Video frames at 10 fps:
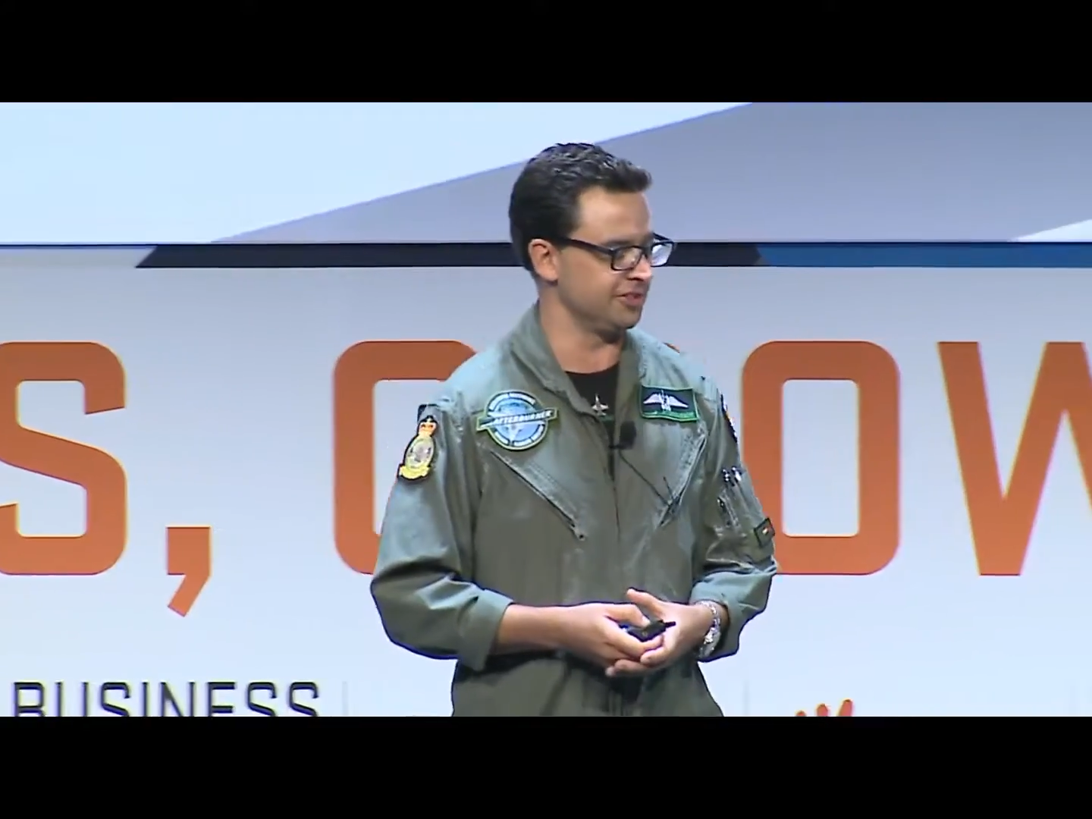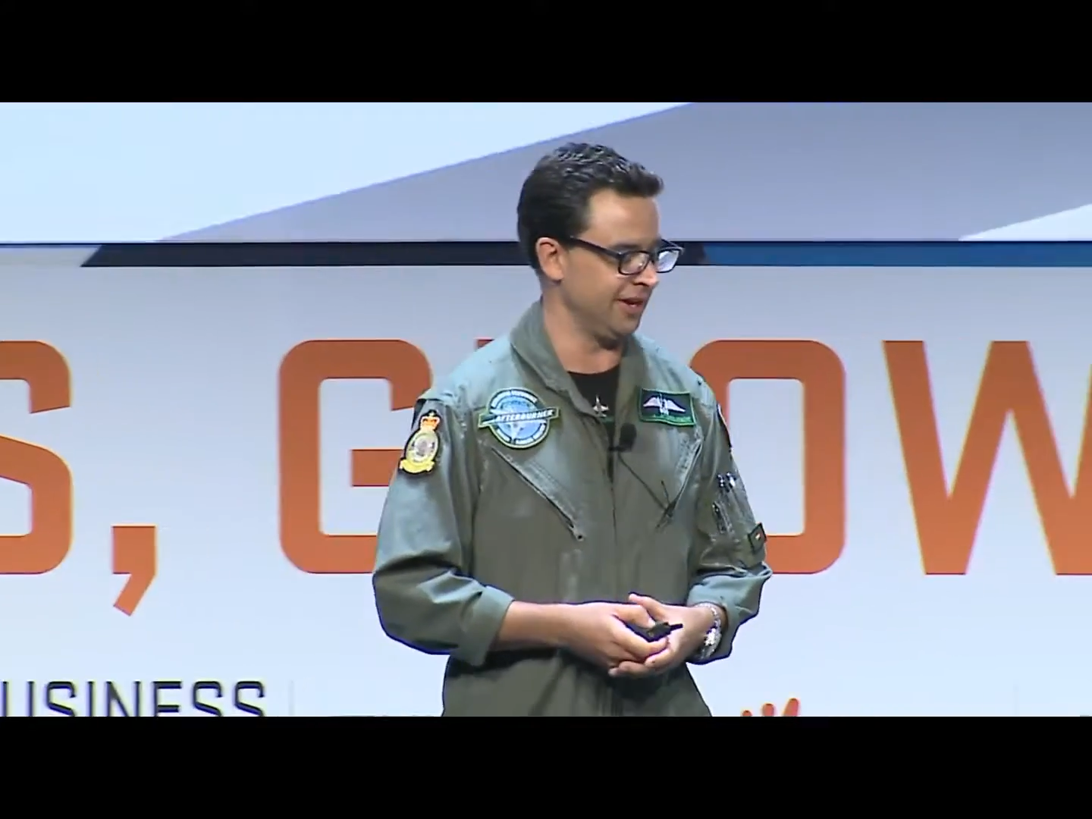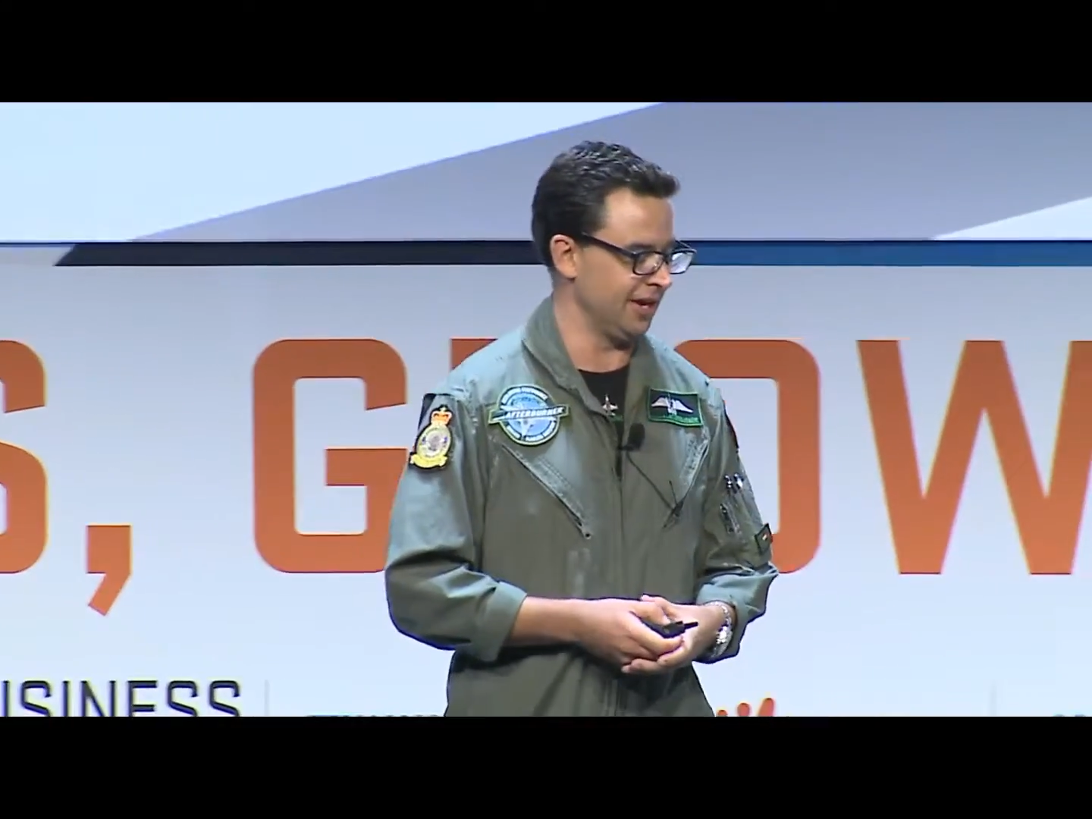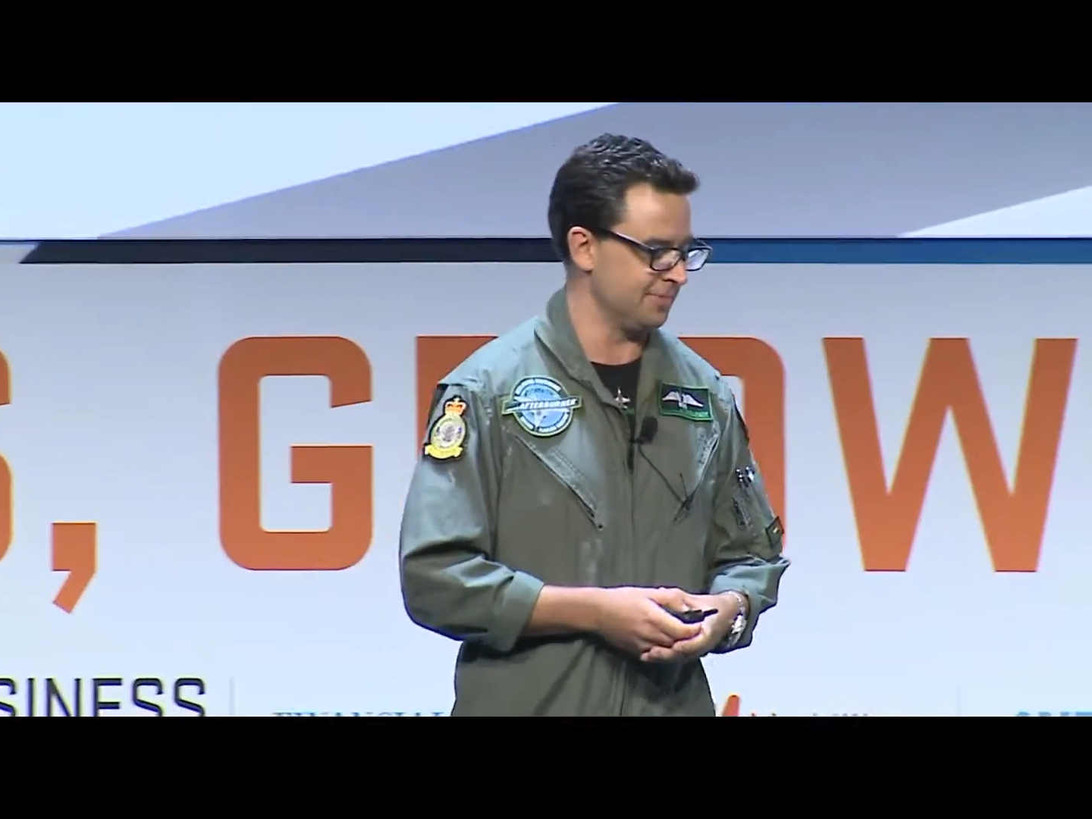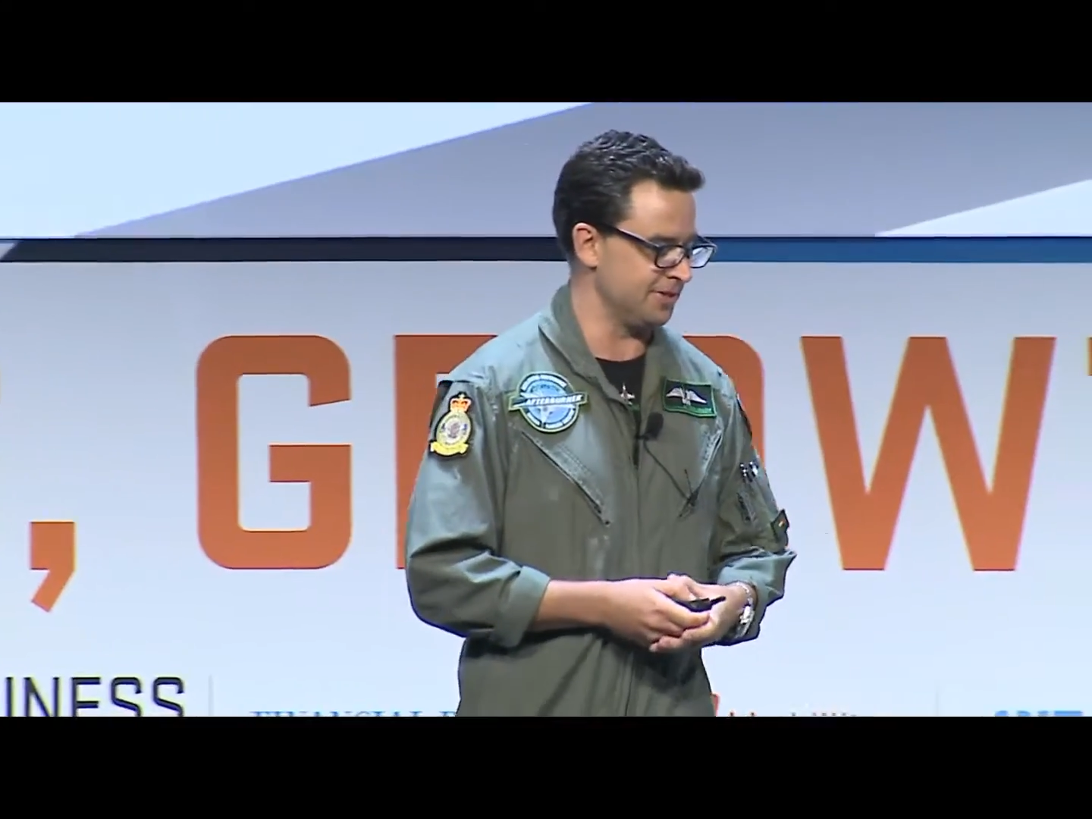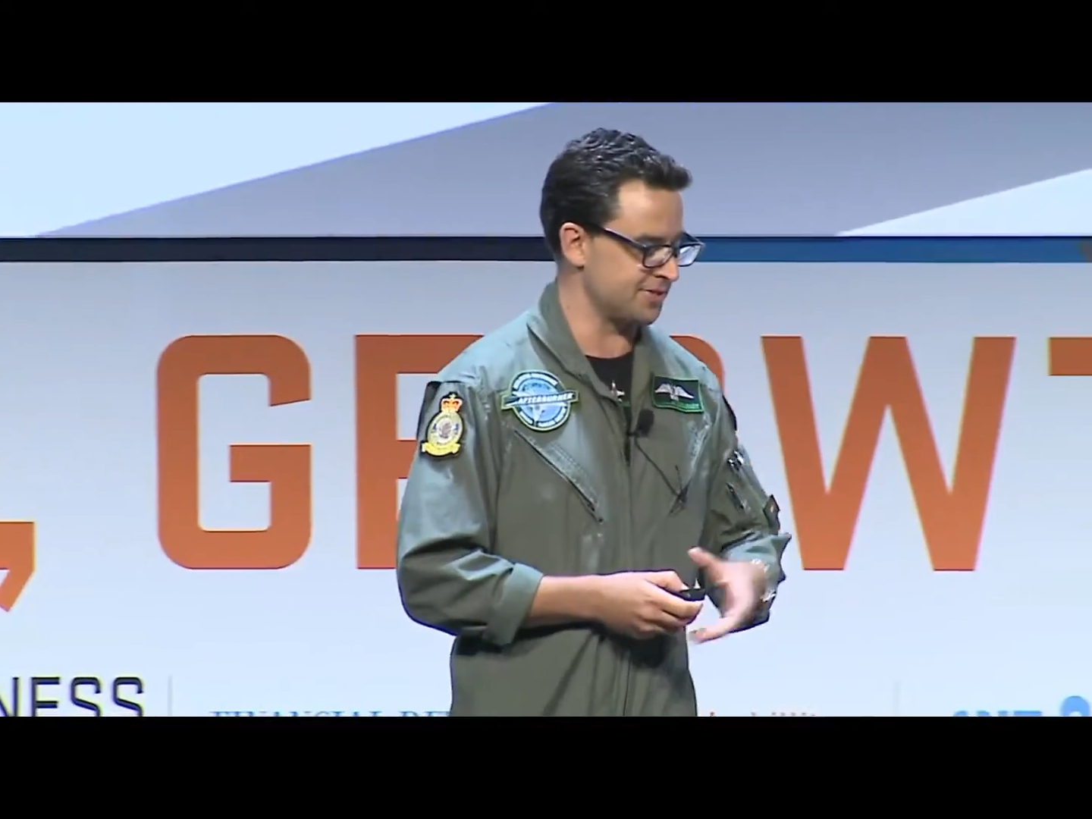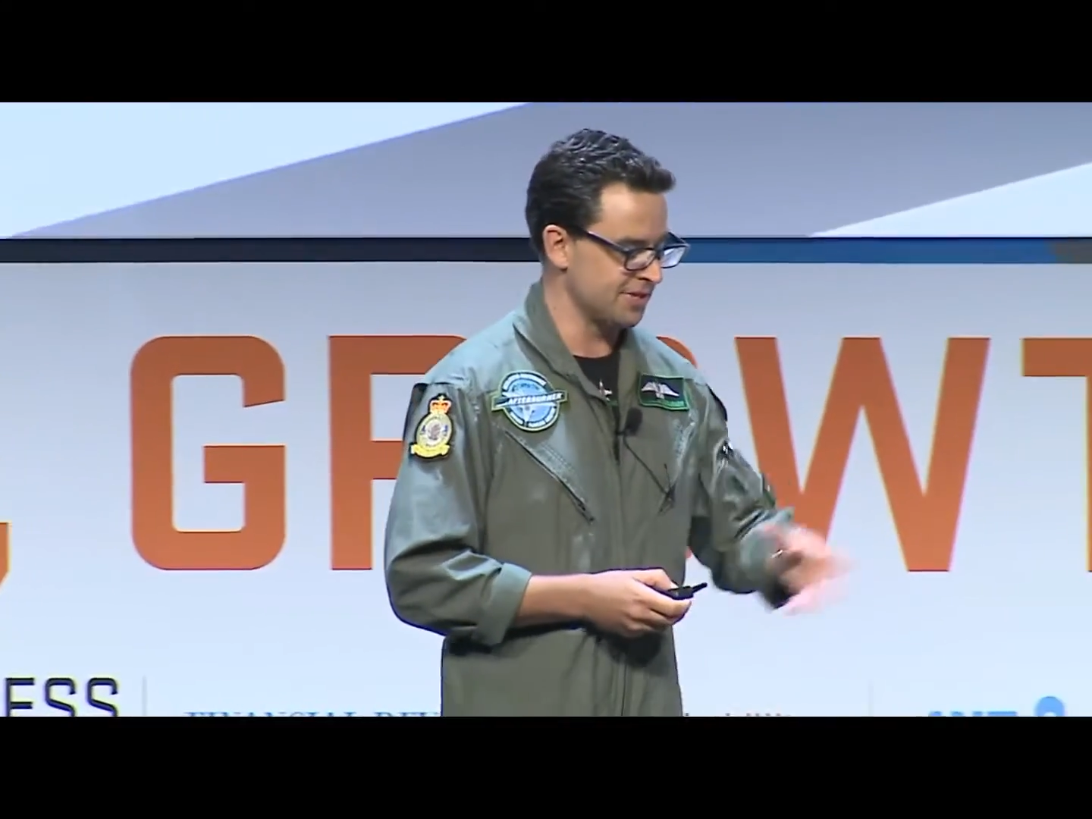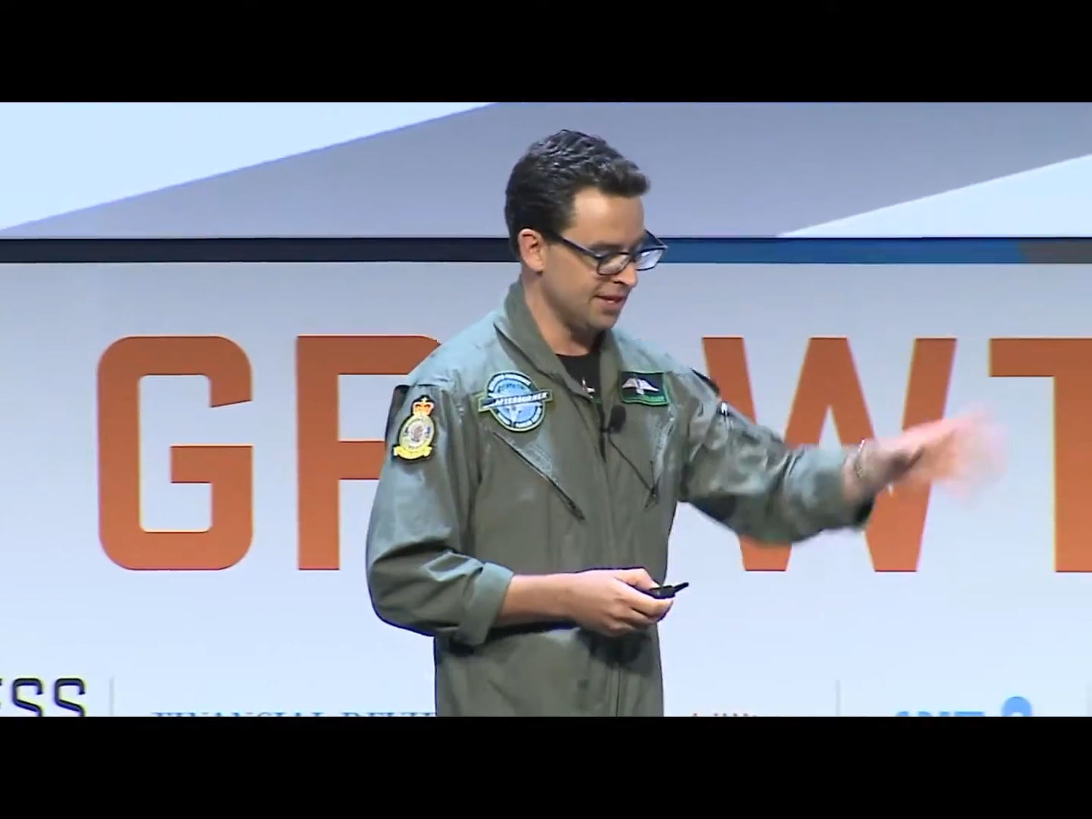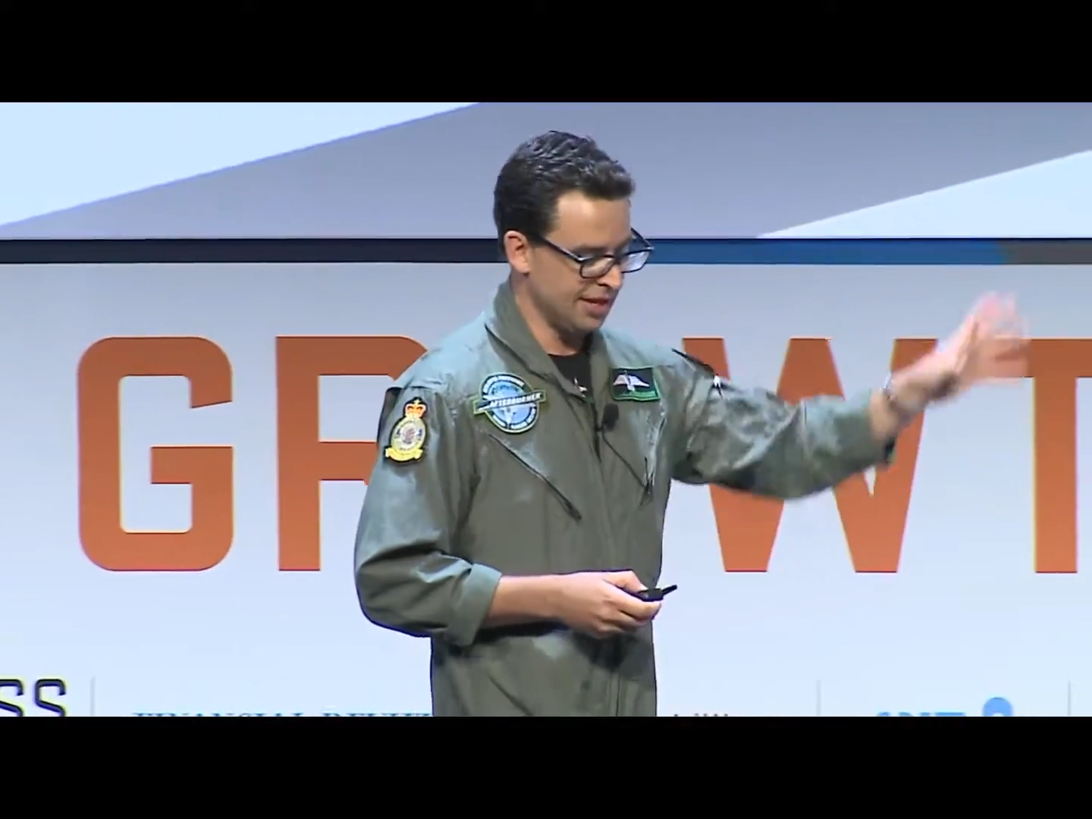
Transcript: Developments.